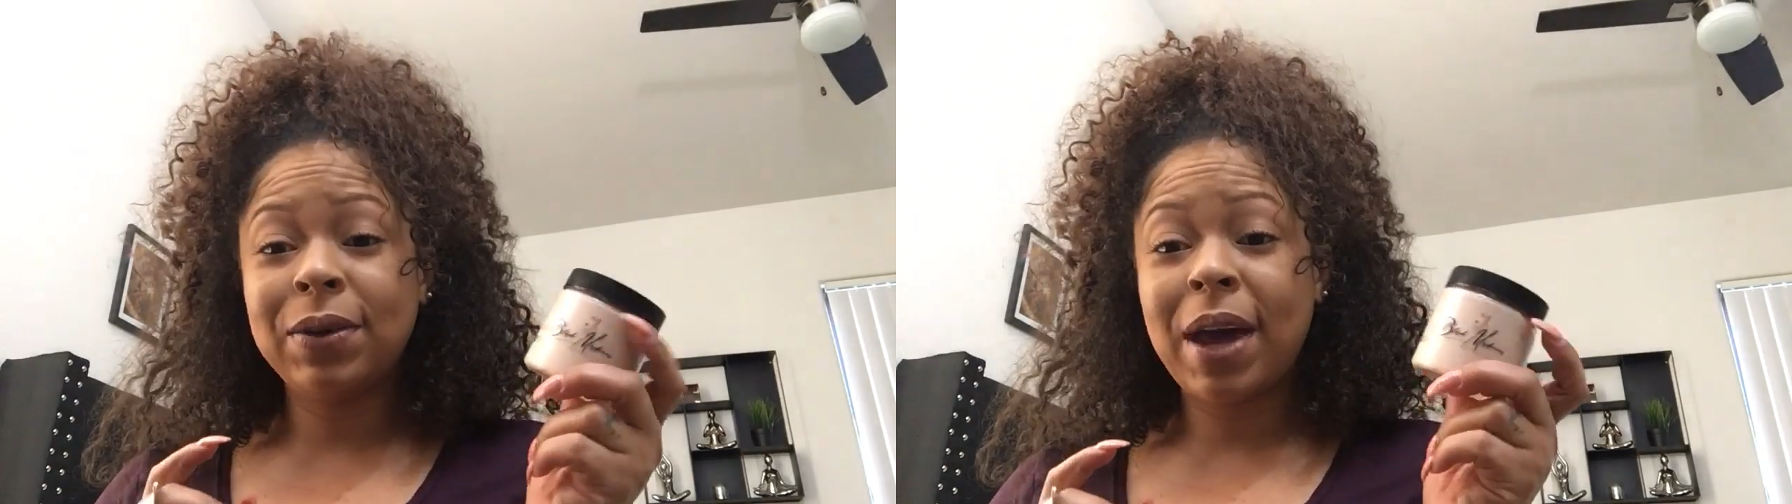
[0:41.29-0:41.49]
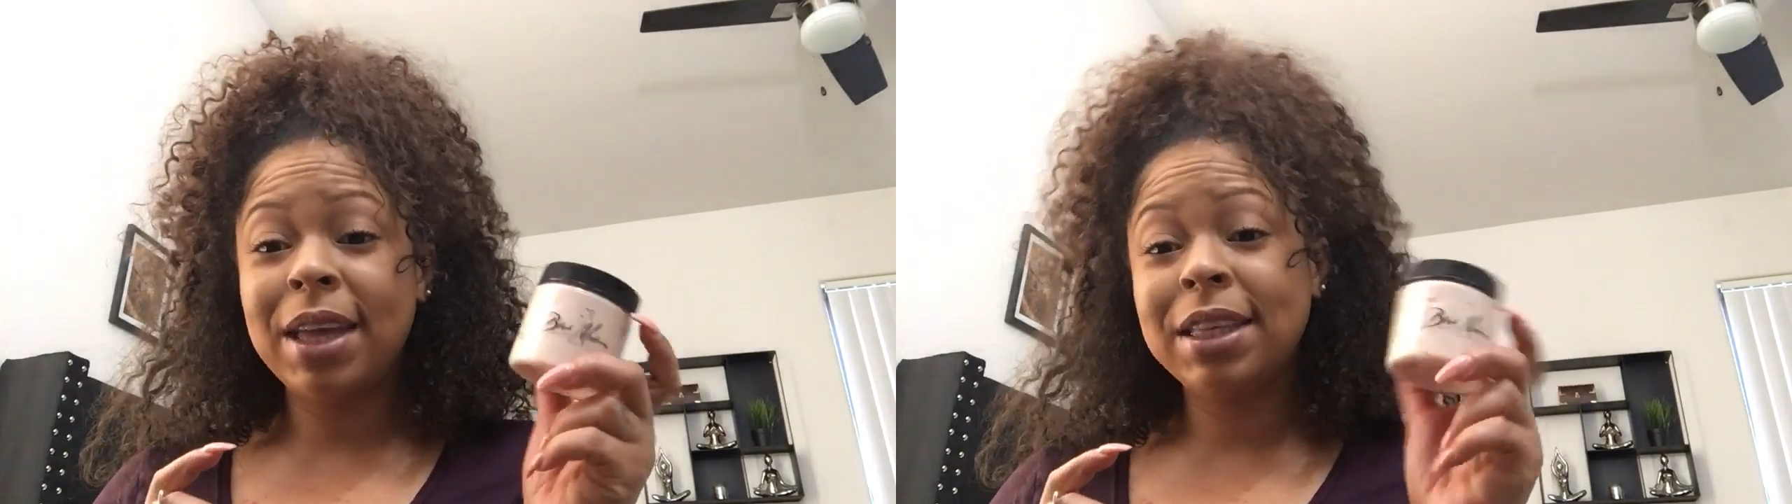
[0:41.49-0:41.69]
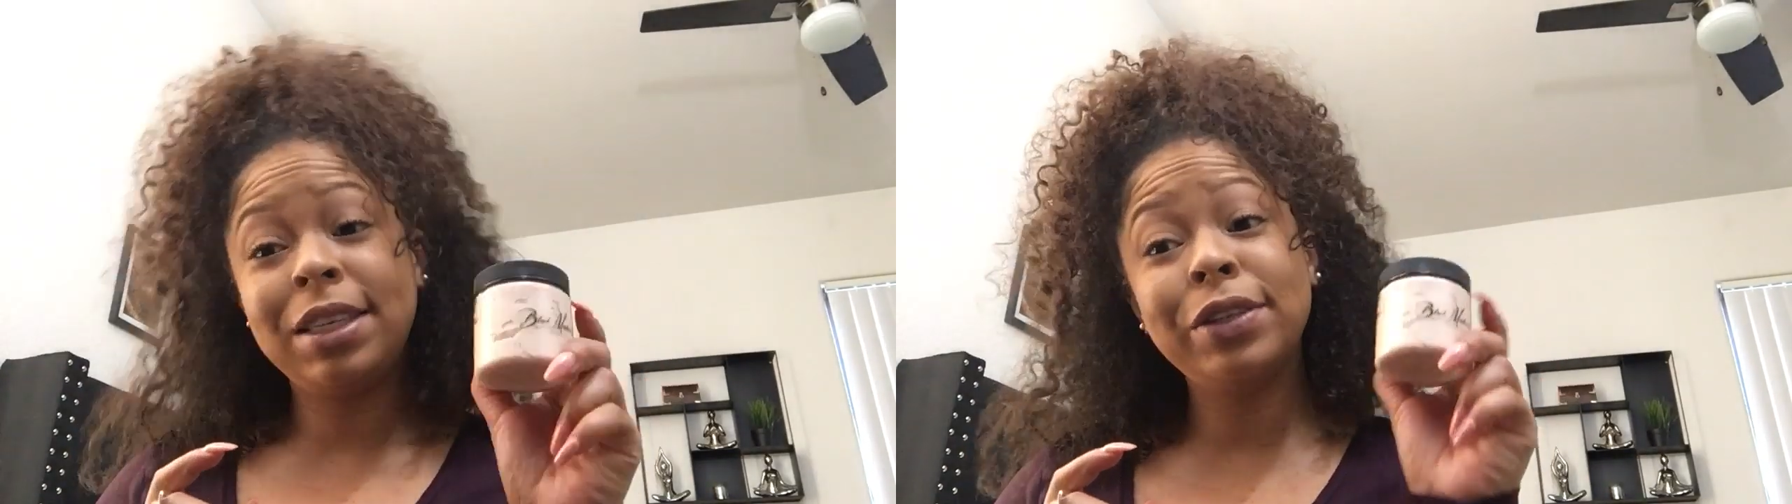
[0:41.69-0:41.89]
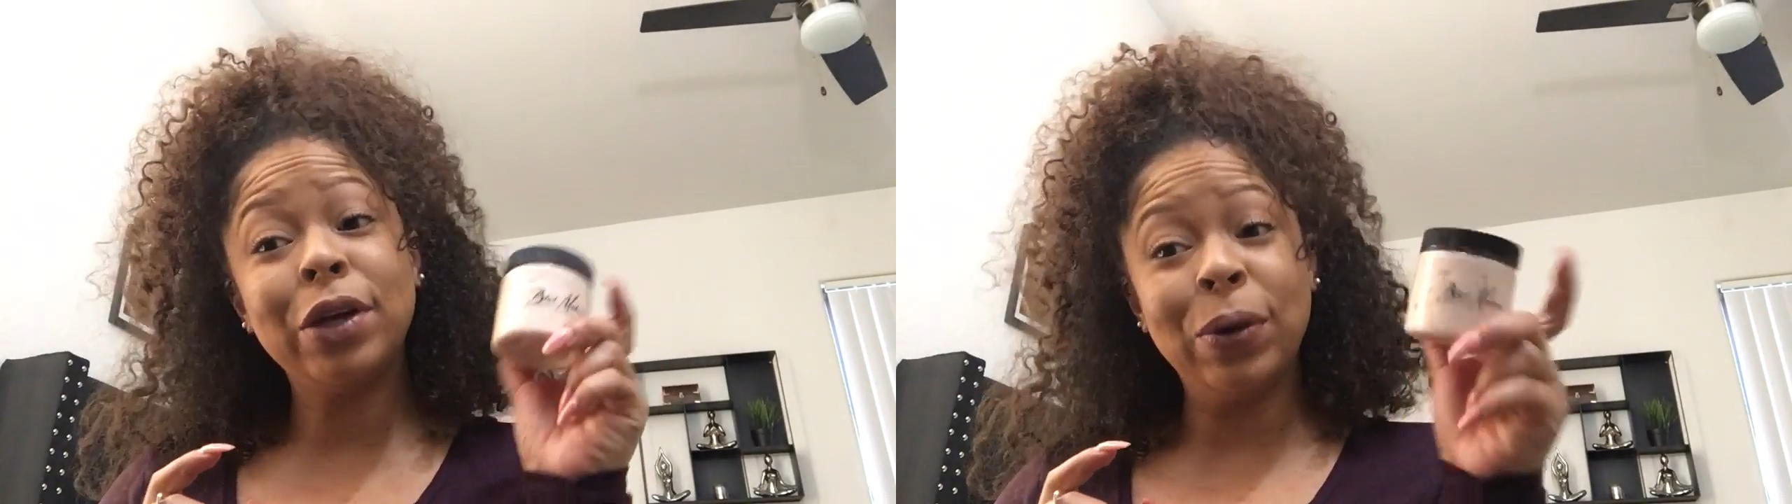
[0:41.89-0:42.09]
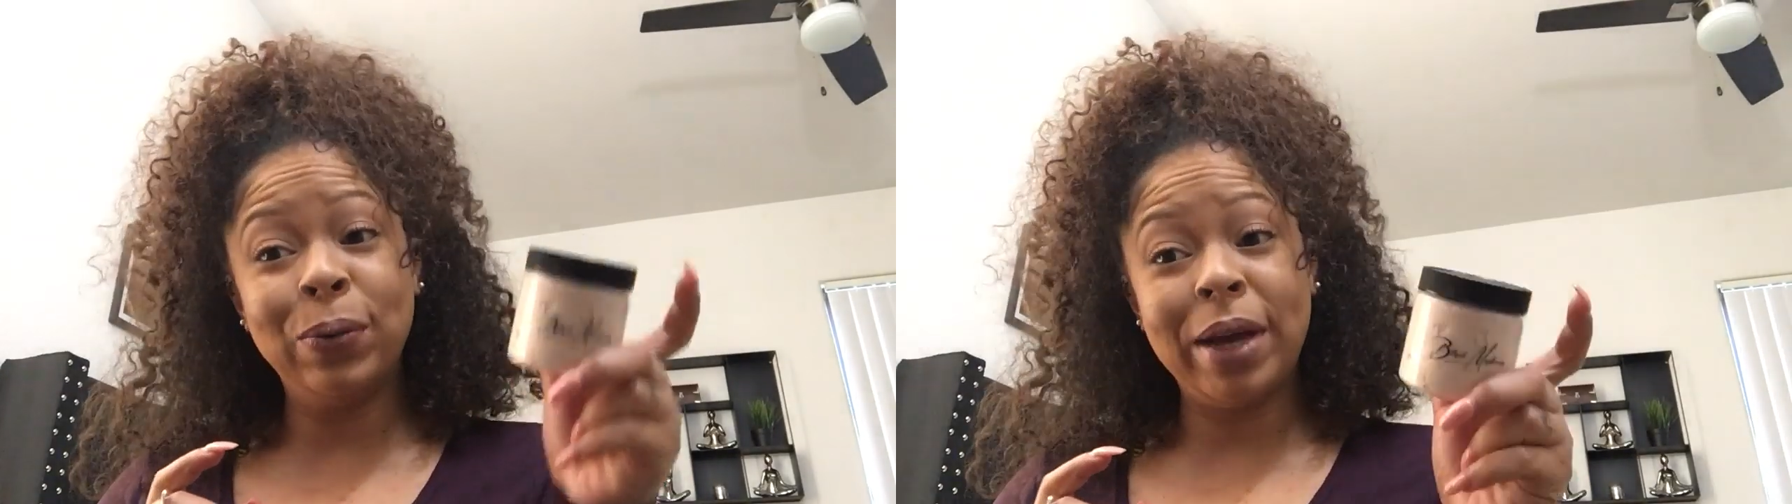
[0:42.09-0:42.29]
Okay, this is
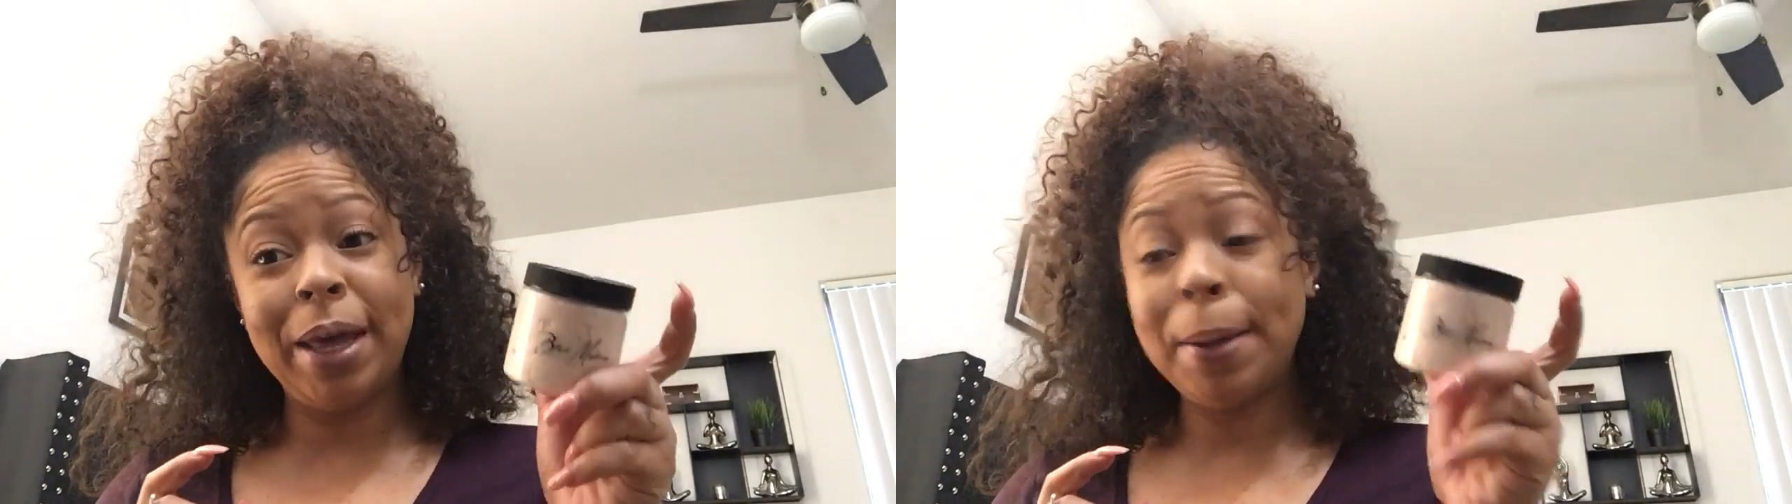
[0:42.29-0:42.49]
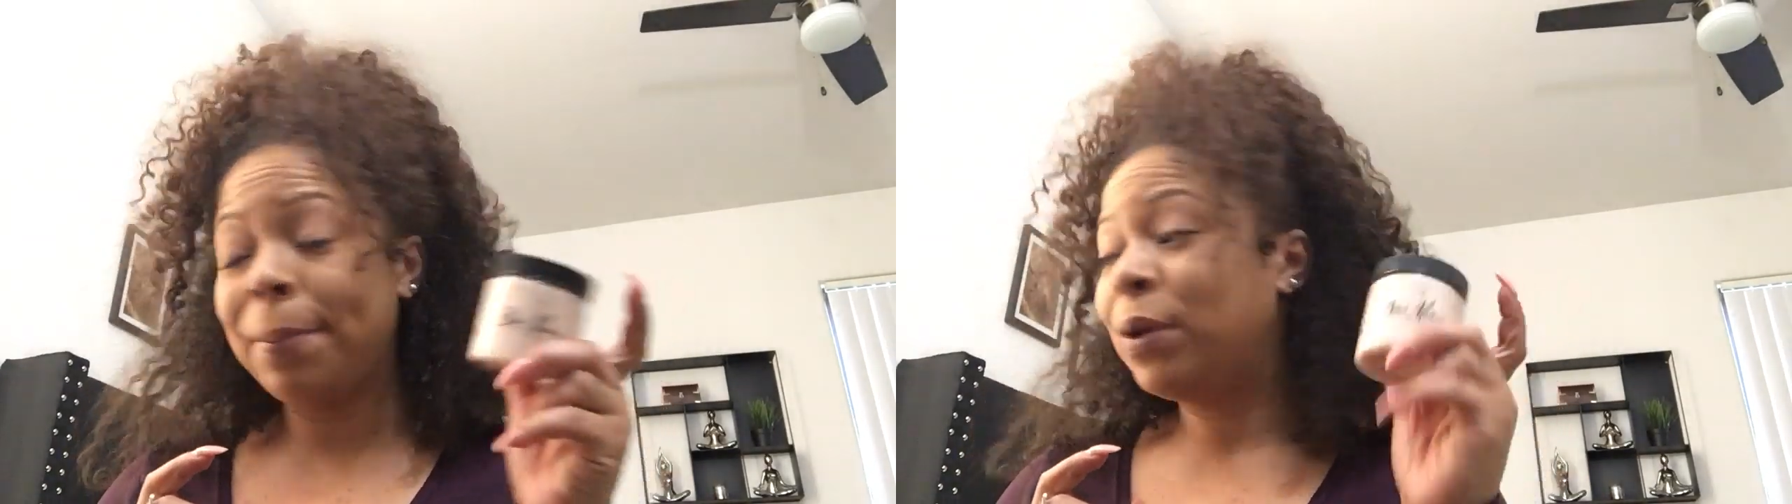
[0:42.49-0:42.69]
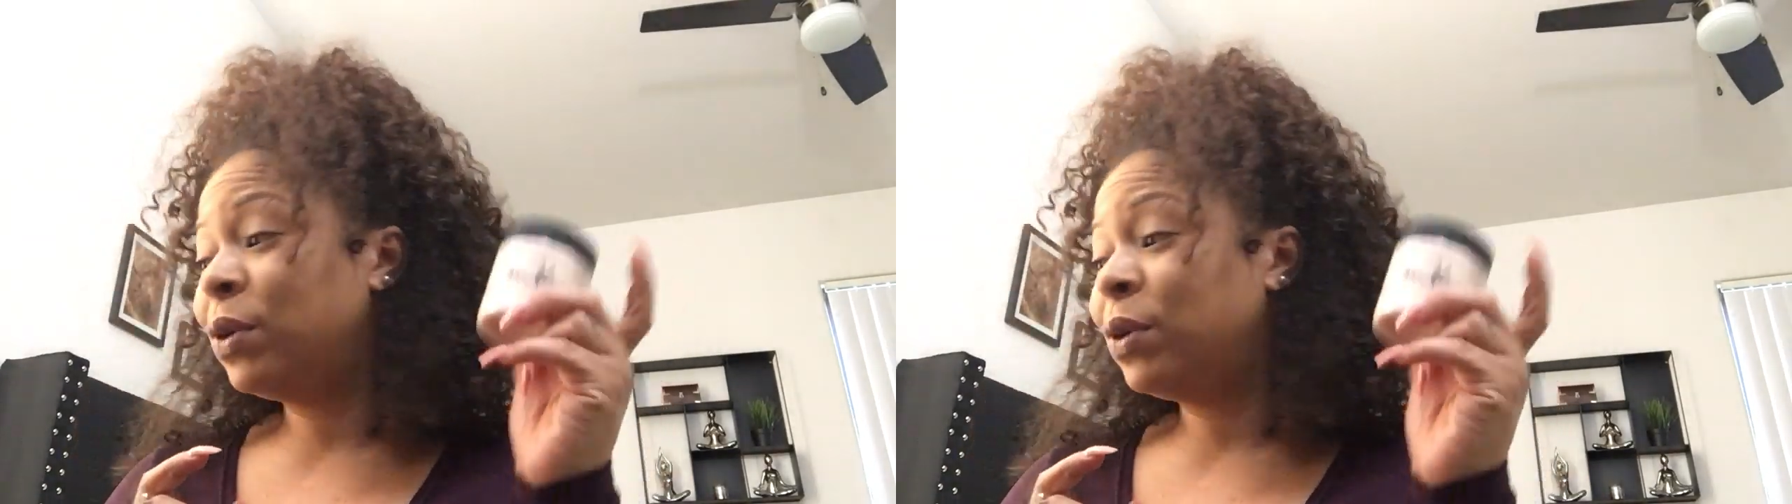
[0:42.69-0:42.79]
her whip,